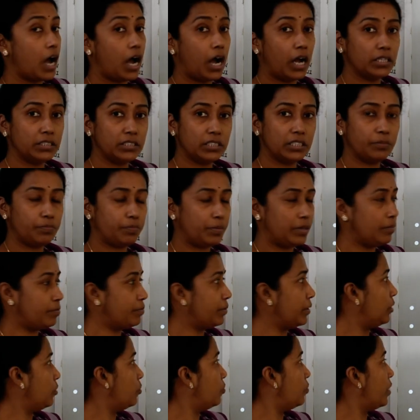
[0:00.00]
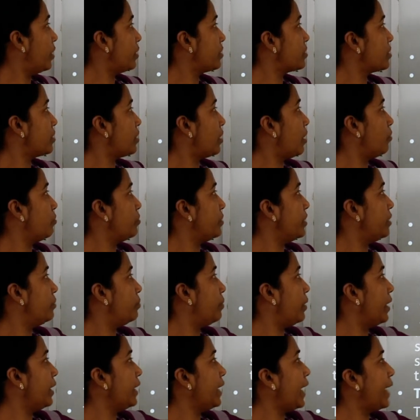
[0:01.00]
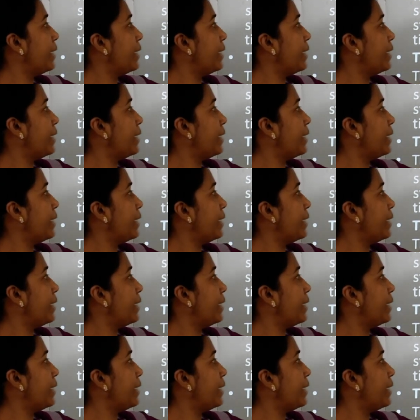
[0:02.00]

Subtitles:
other people who are surrounded by,